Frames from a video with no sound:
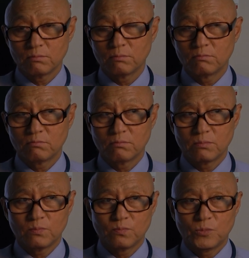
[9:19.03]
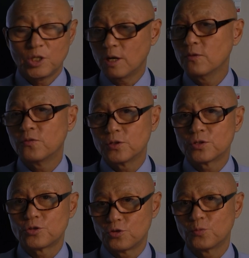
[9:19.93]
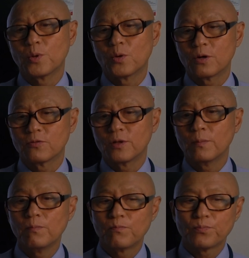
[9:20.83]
Mm, jellyfish should be one of them.